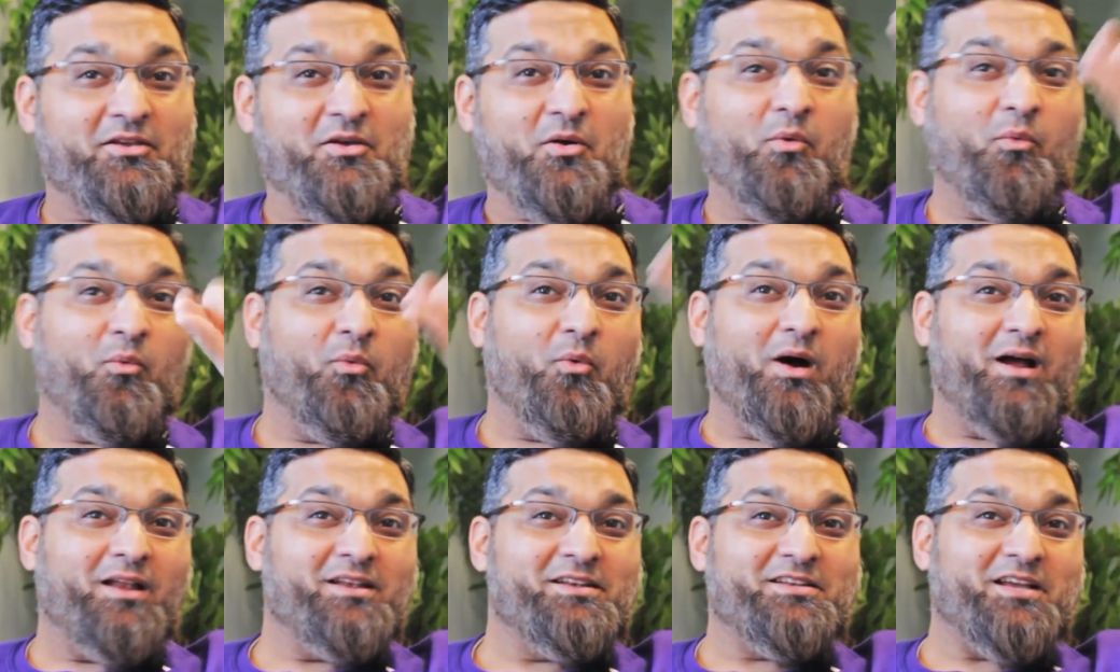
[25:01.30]

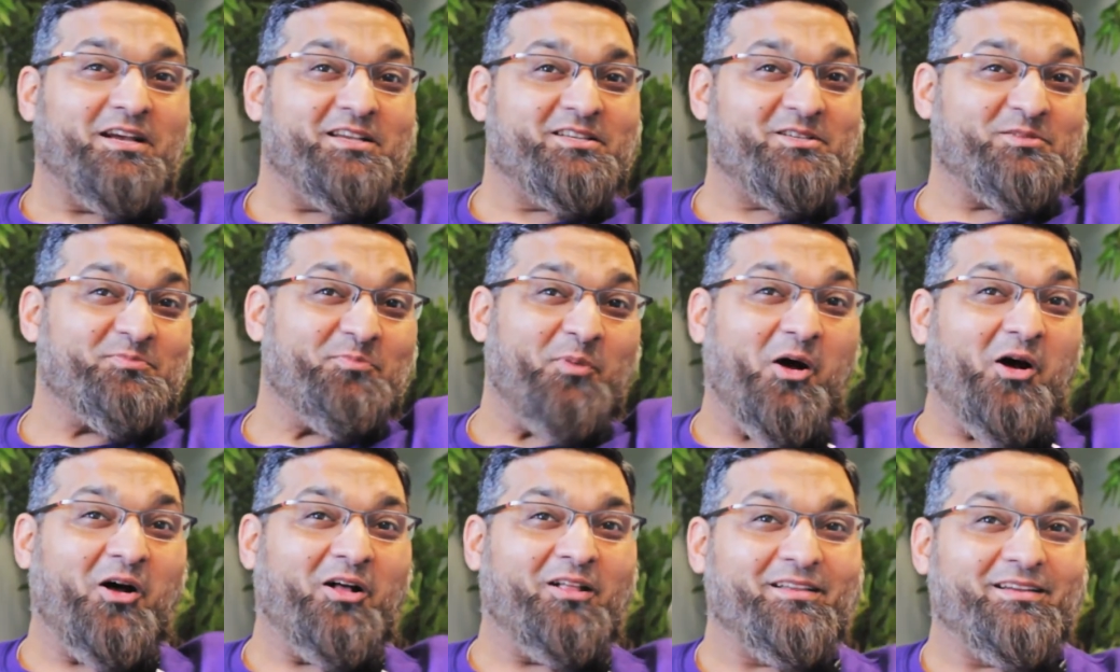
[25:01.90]
one dust
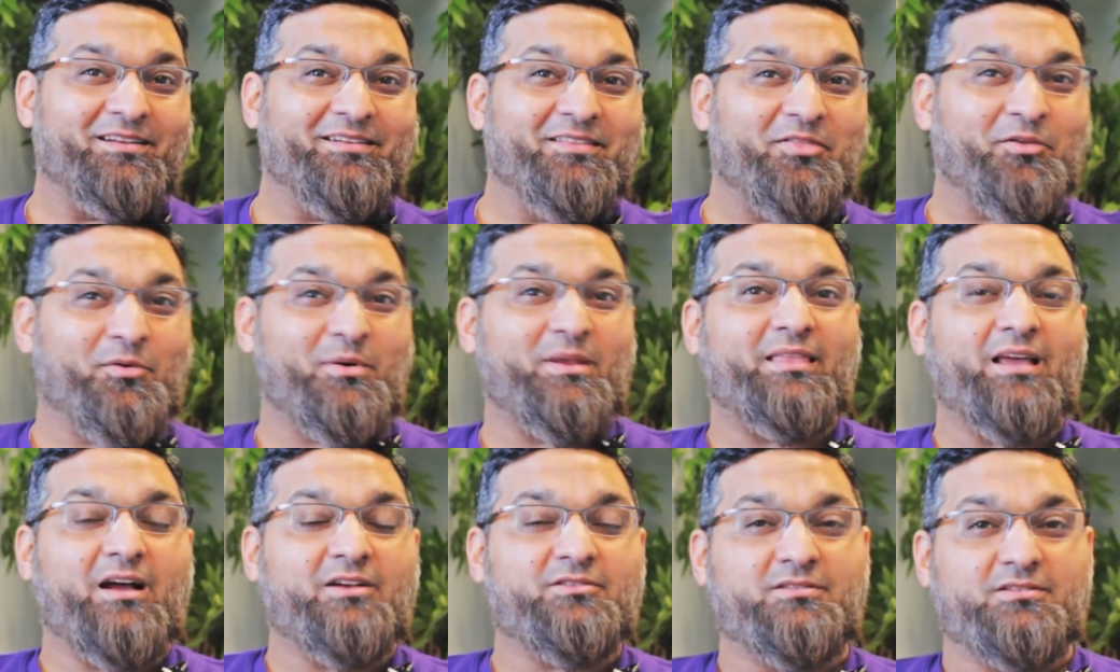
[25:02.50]
ball in
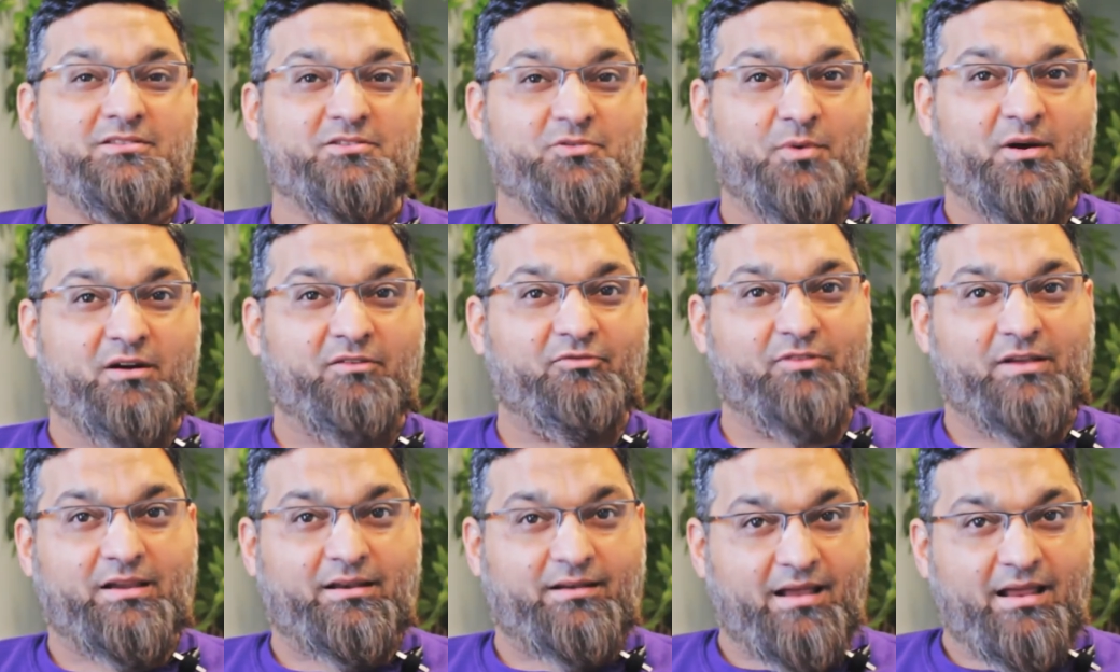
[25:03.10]
3,000 square
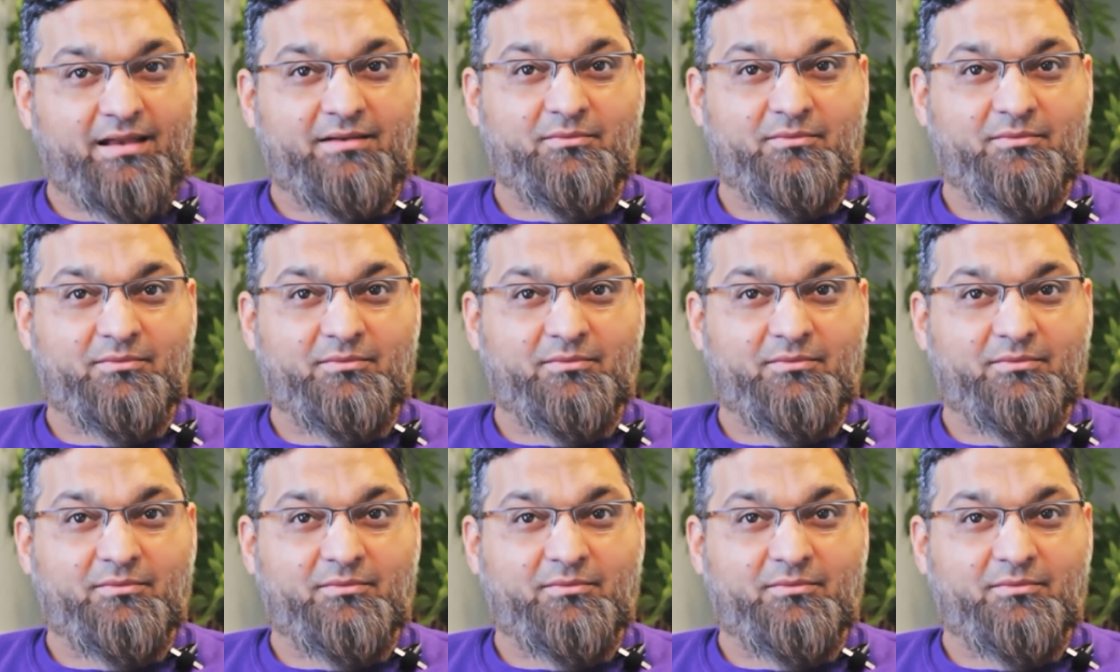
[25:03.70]
feet, and